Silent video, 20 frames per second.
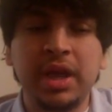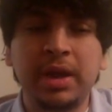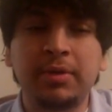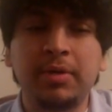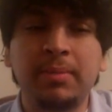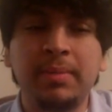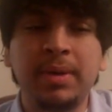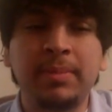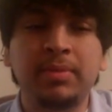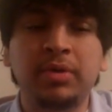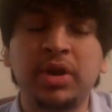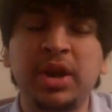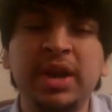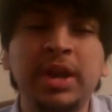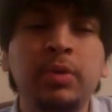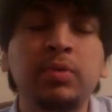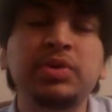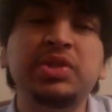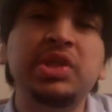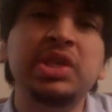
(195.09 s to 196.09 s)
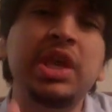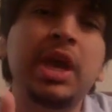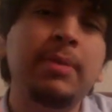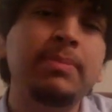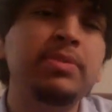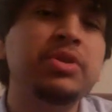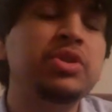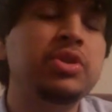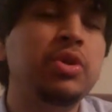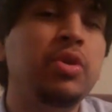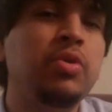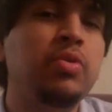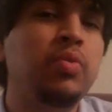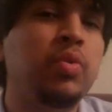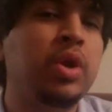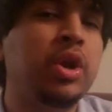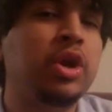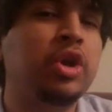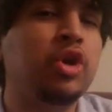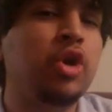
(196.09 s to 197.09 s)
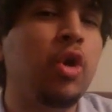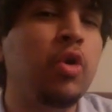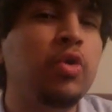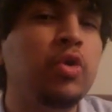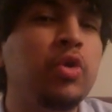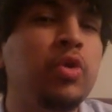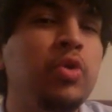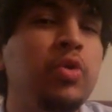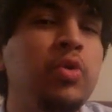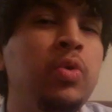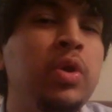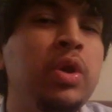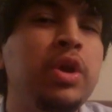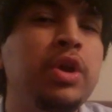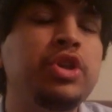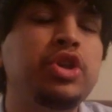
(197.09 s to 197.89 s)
I remember, and it was the episode where Goku